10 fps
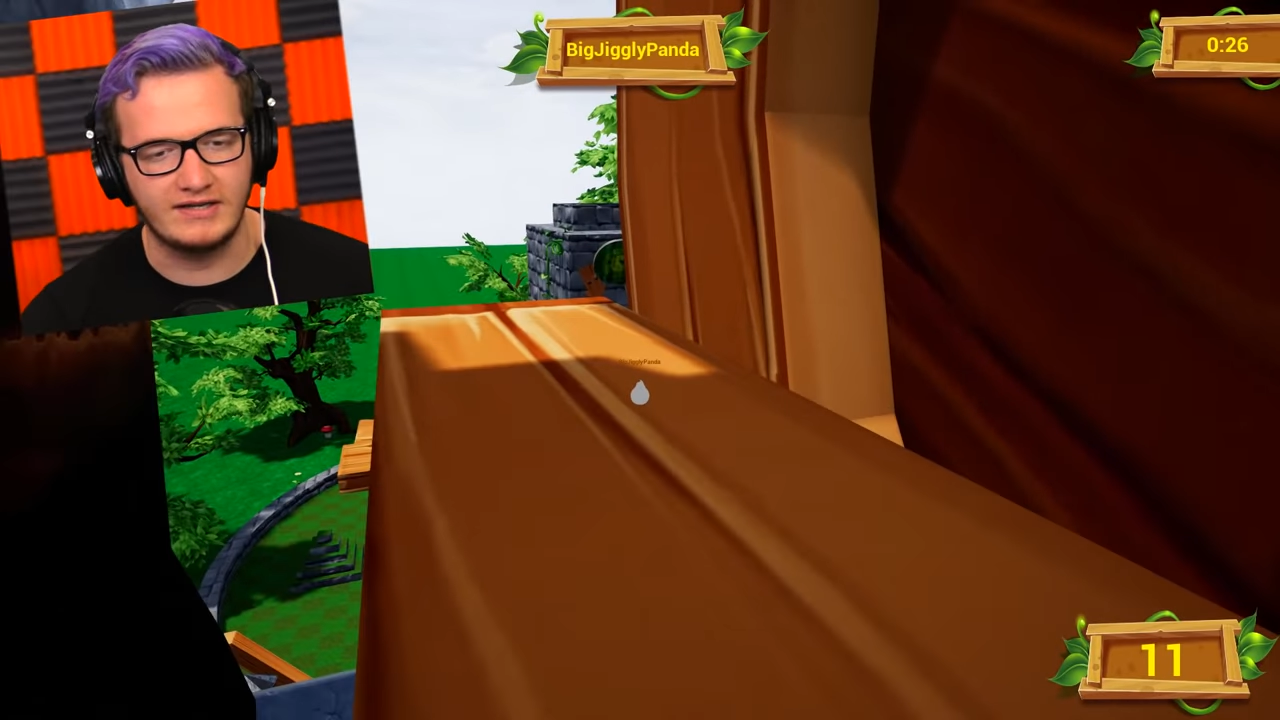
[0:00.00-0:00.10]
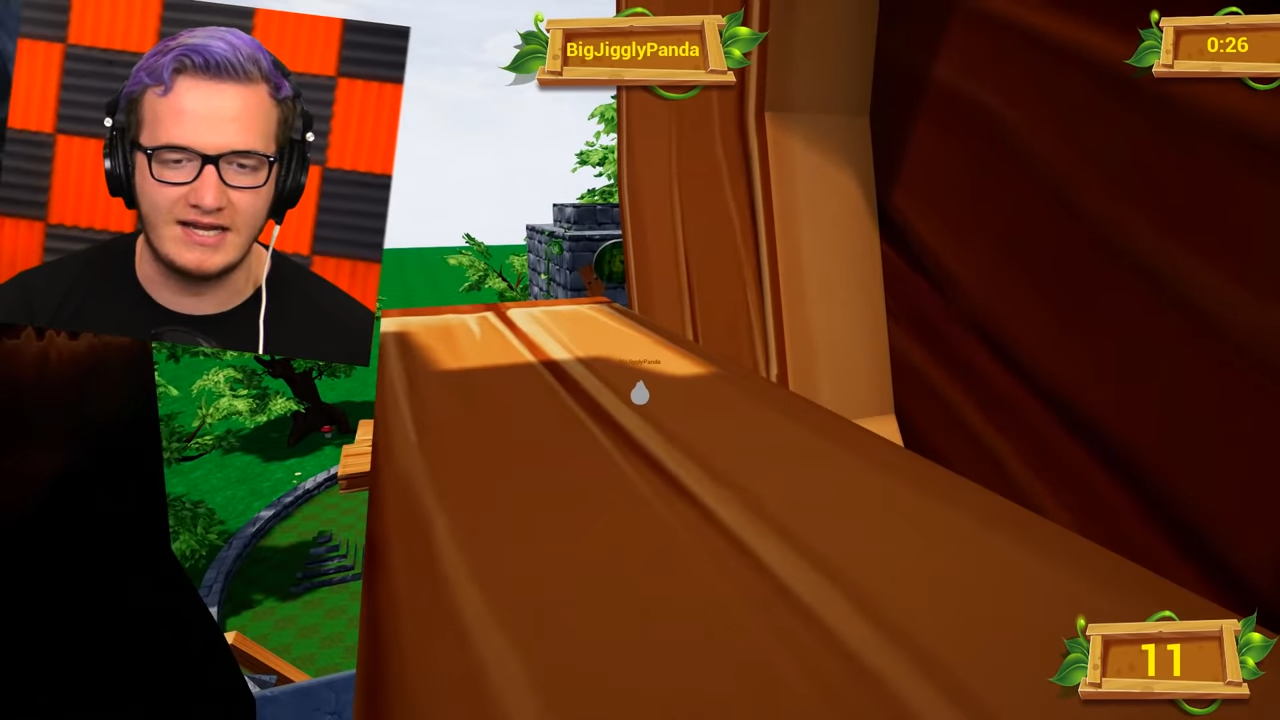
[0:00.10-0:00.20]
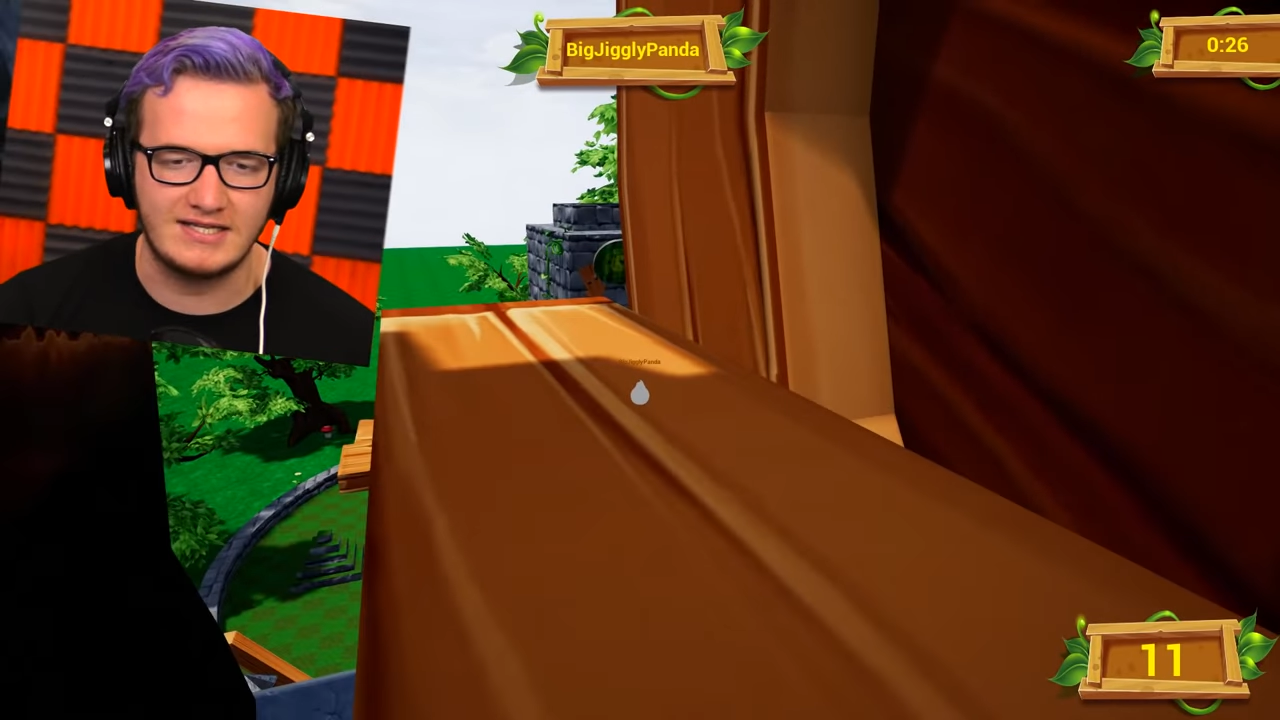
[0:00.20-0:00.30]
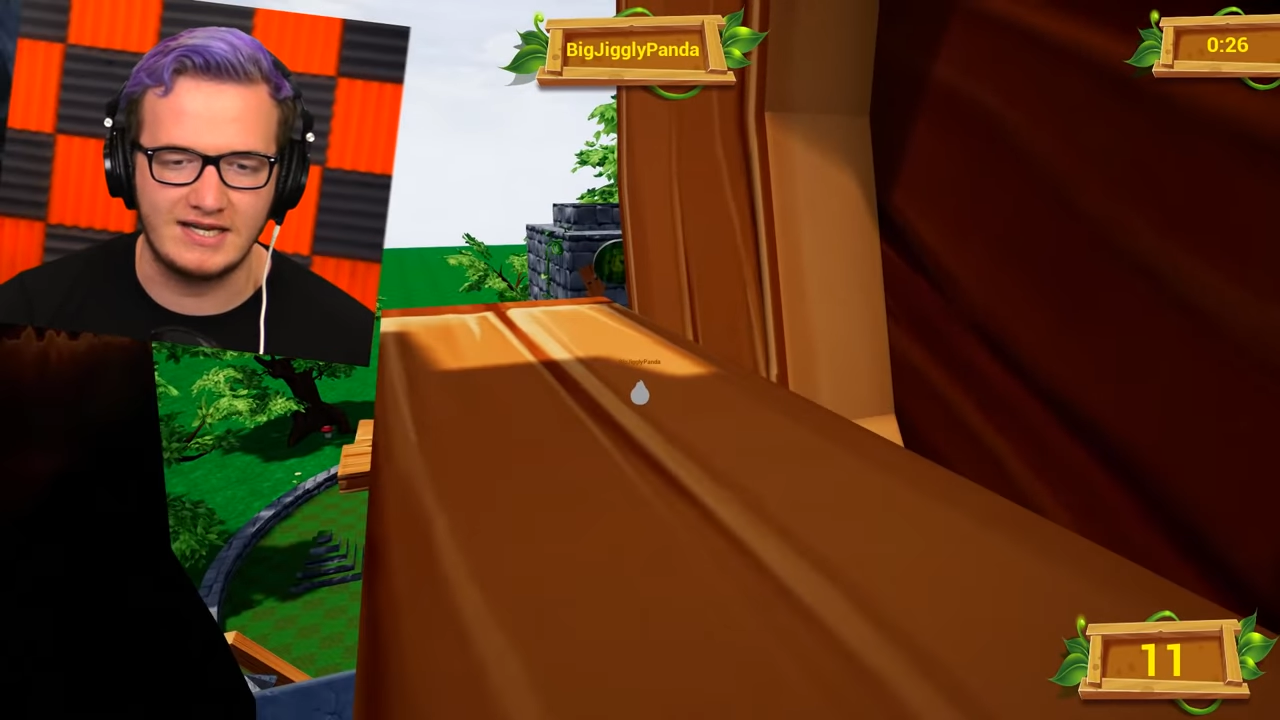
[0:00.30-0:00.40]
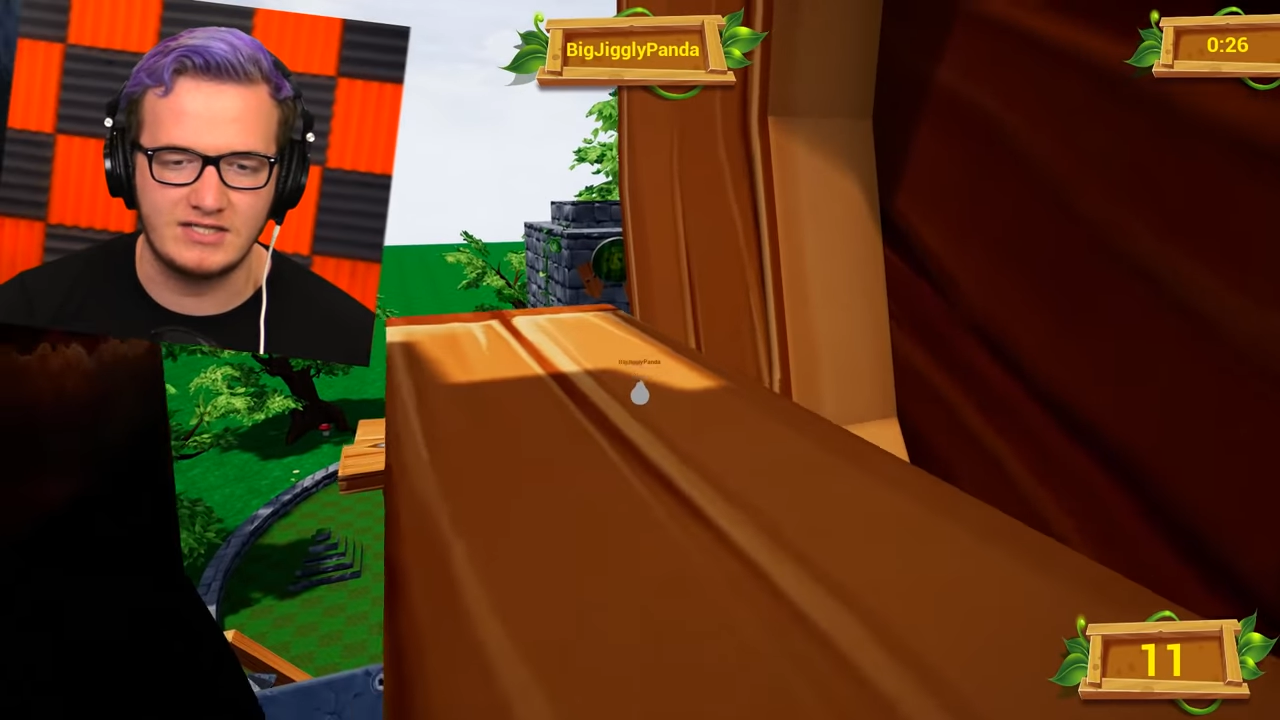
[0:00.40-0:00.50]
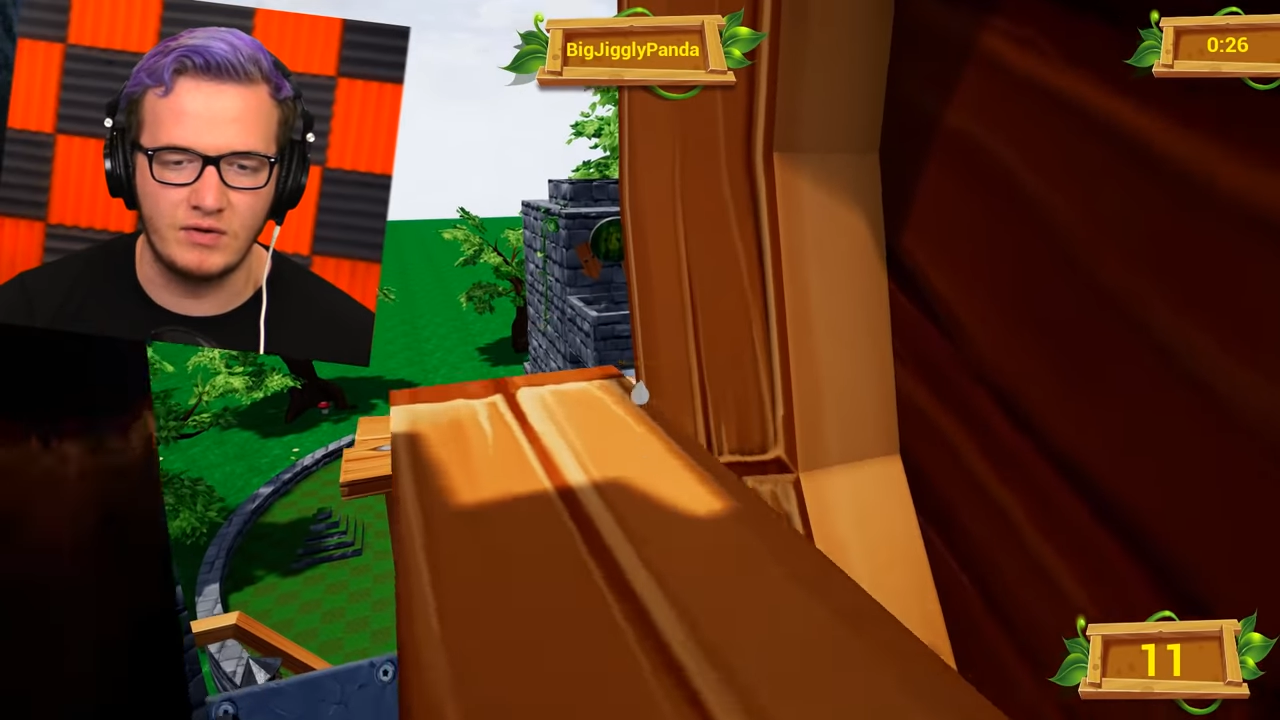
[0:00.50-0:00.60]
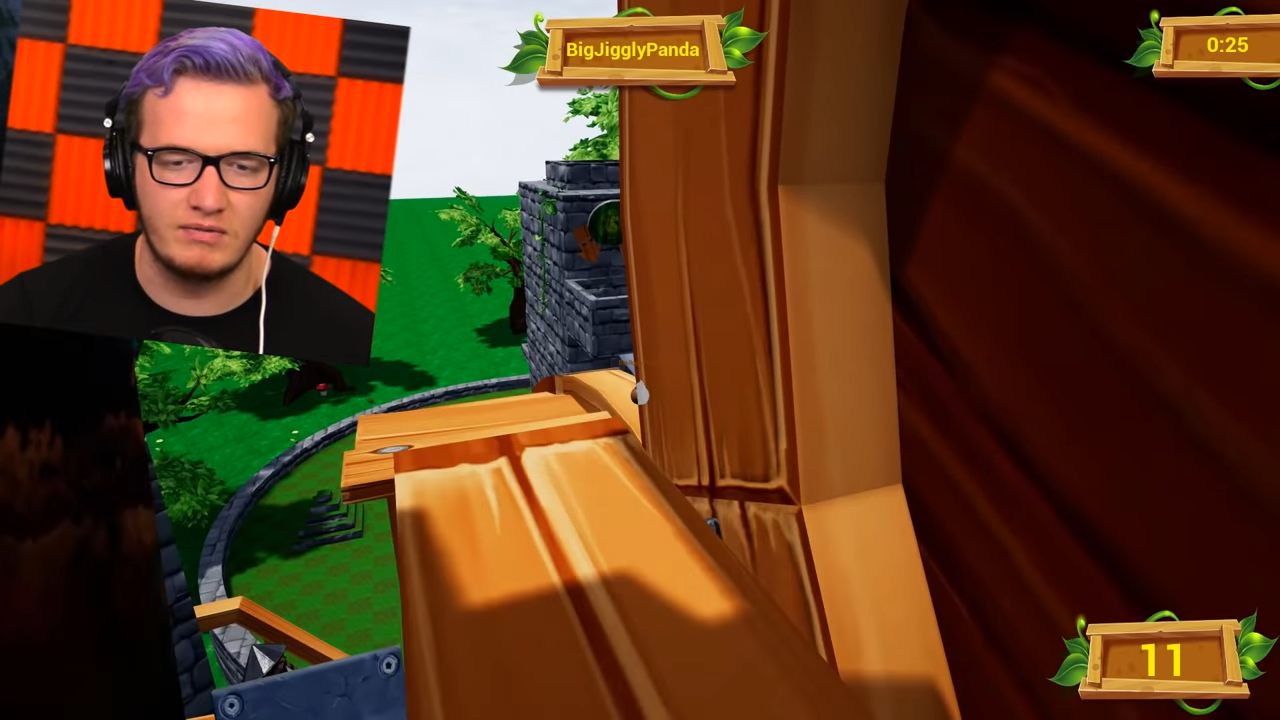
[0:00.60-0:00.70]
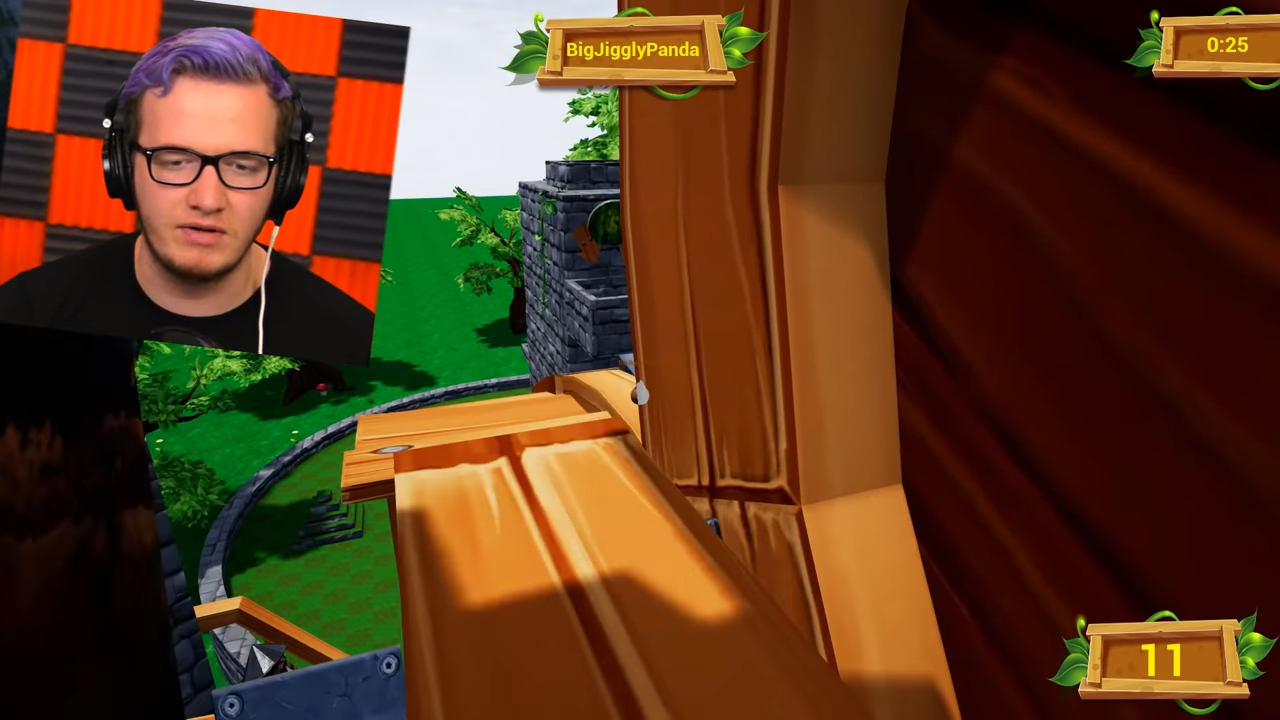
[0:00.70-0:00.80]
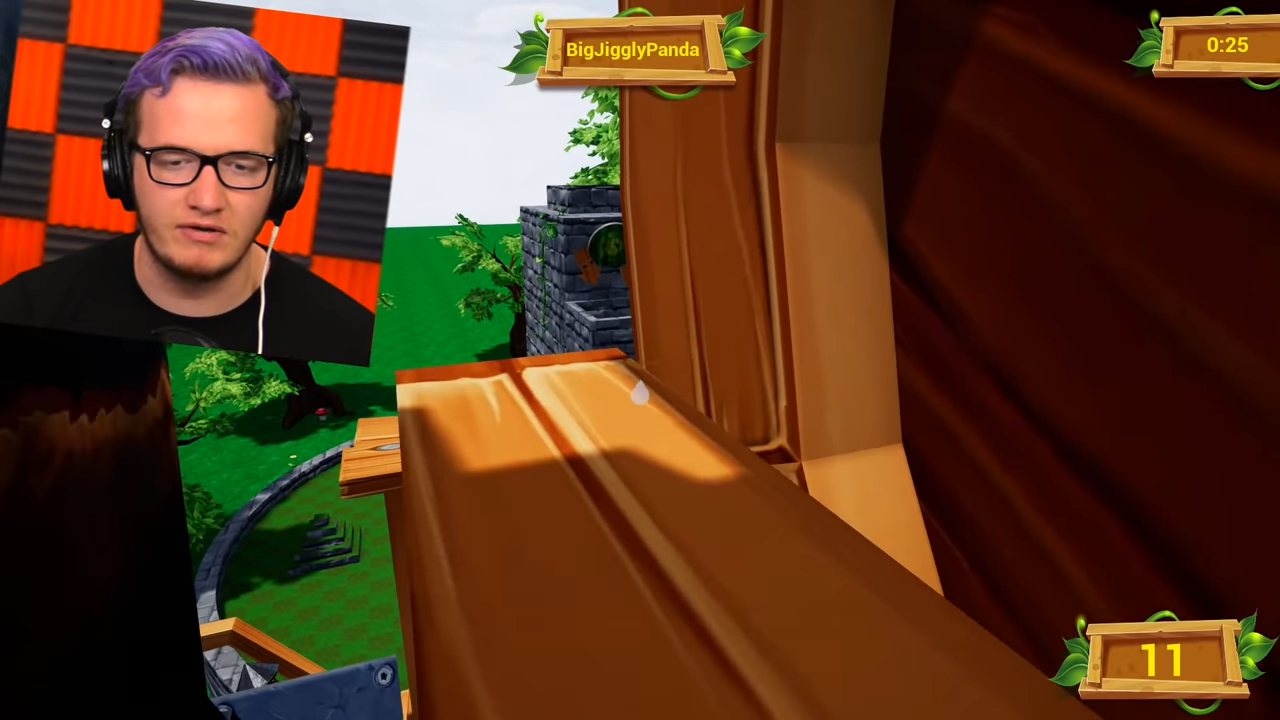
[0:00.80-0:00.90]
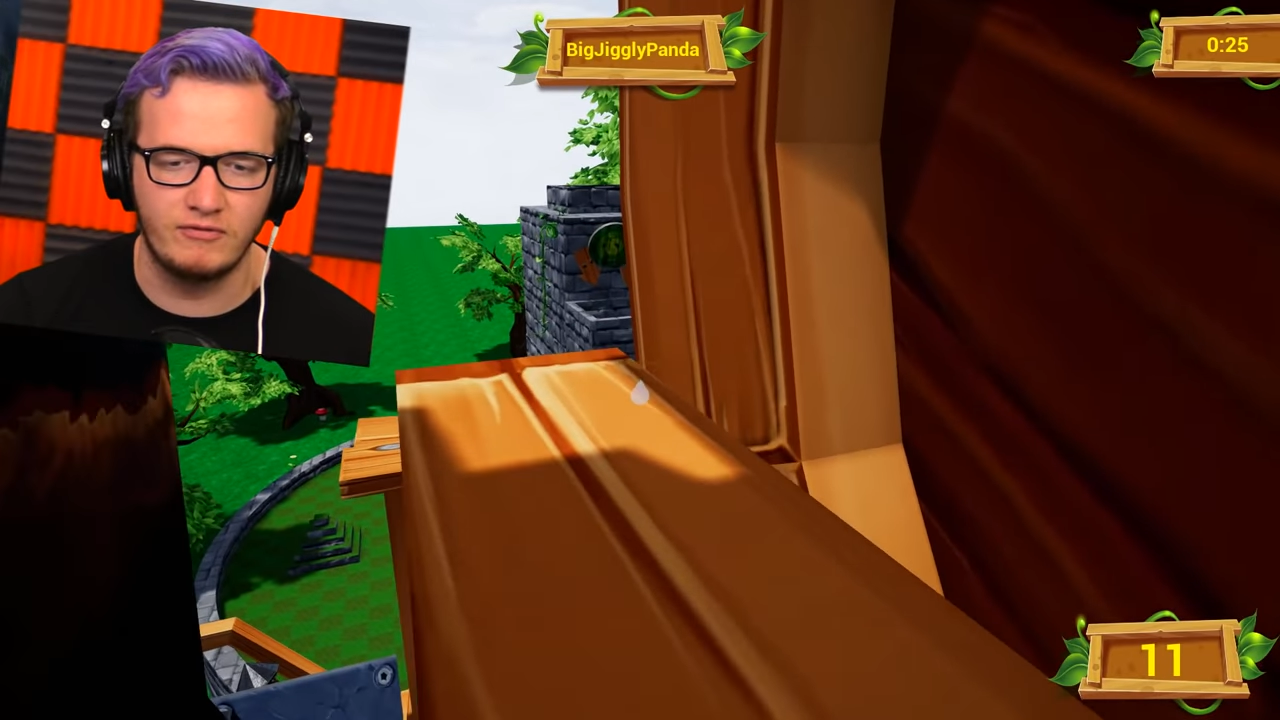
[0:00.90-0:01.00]
That's that's the word I'm
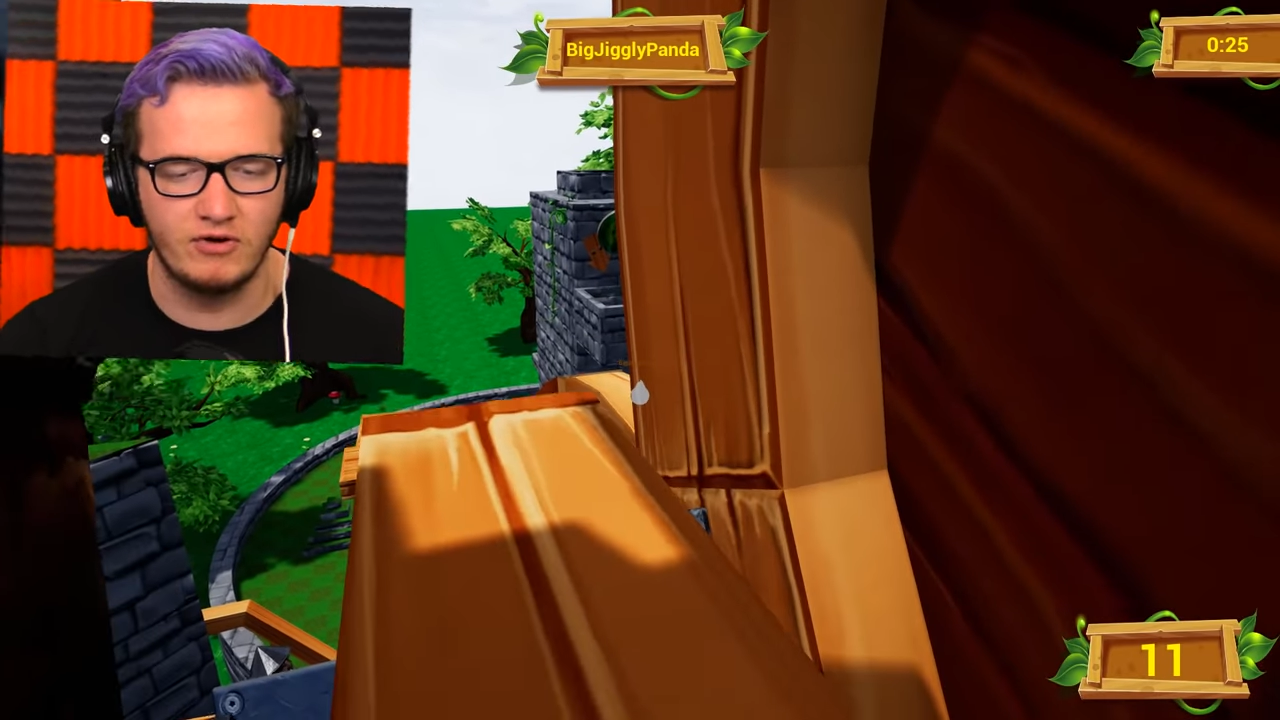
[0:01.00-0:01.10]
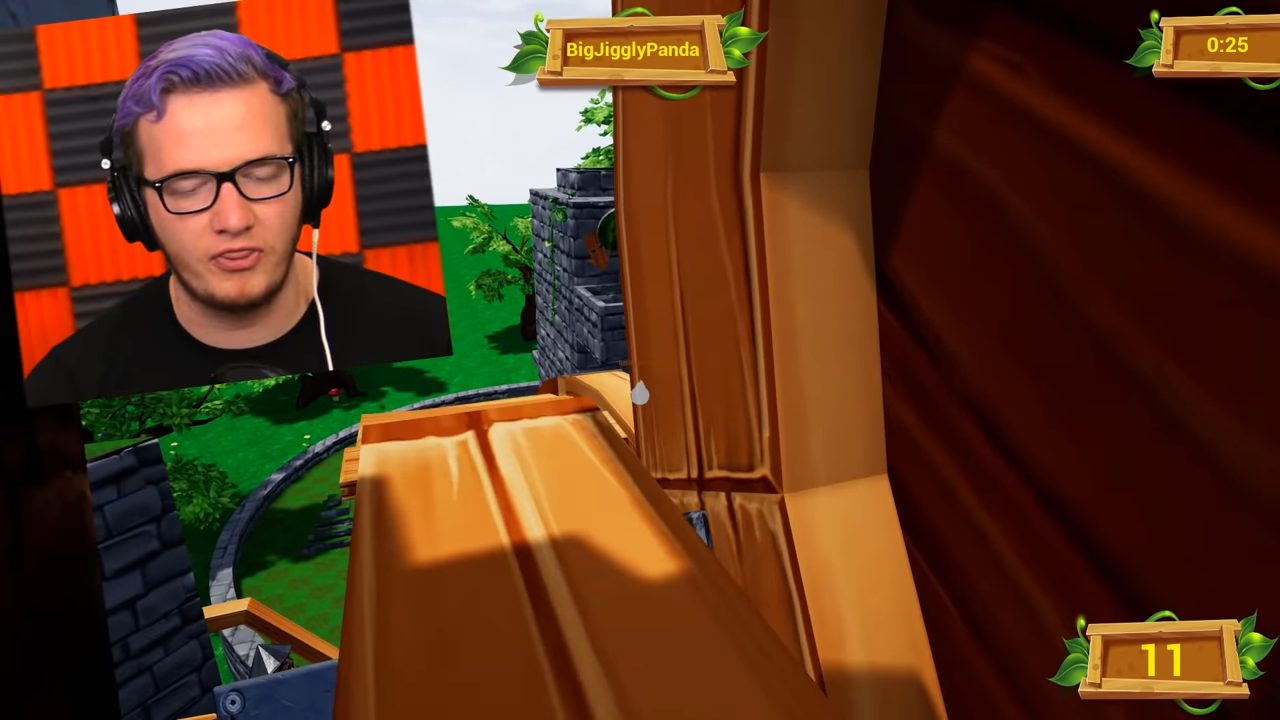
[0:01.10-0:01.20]
looking for.